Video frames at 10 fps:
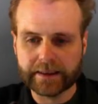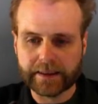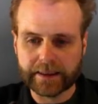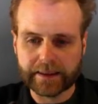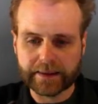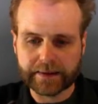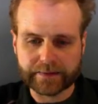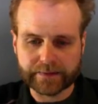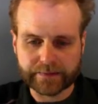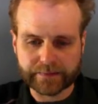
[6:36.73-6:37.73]

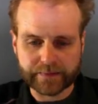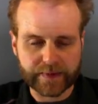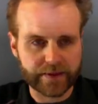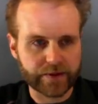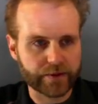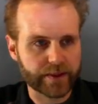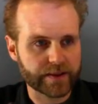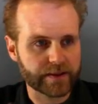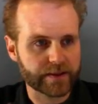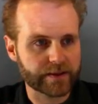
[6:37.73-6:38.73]

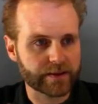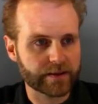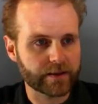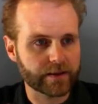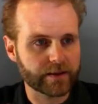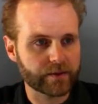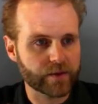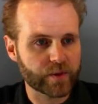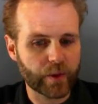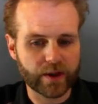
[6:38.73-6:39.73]
hysteresis
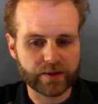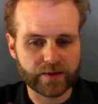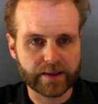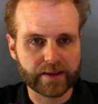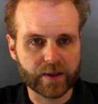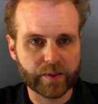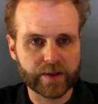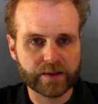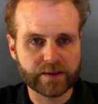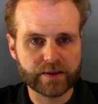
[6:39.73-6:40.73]
response right there.
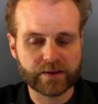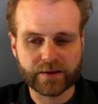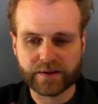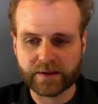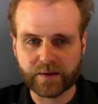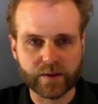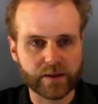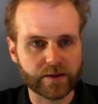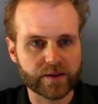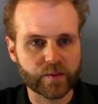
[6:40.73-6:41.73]
Pinched hysteresis, we
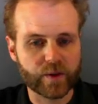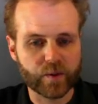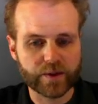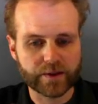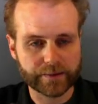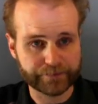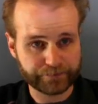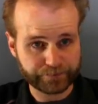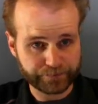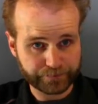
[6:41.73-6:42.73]
know it's a memristor.
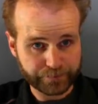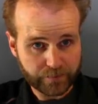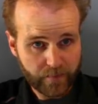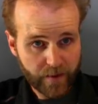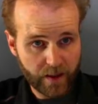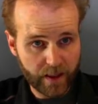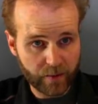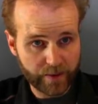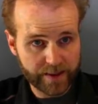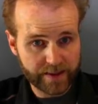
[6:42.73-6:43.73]
We're
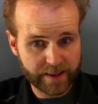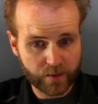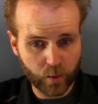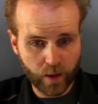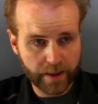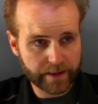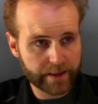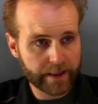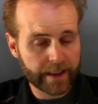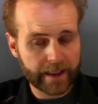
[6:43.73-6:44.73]
going to select
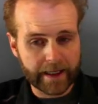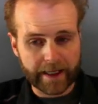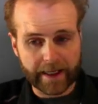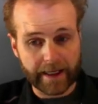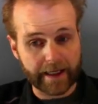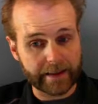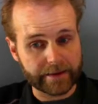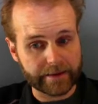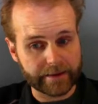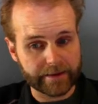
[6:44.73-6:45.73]
1,
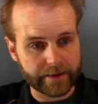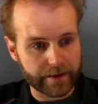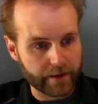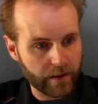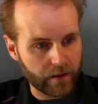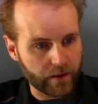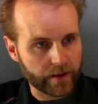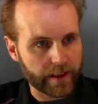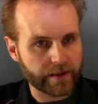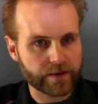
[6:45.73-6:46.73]
and there you go.
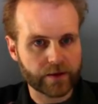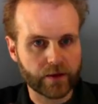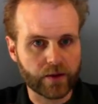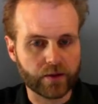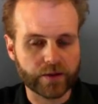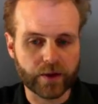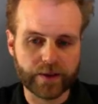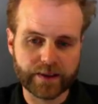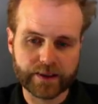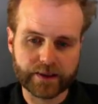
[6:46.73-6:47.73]
Okay, so
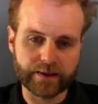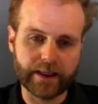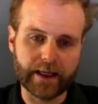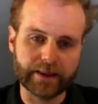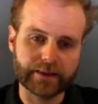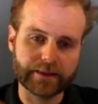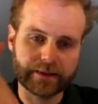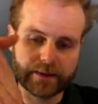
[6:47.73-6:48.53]
notice that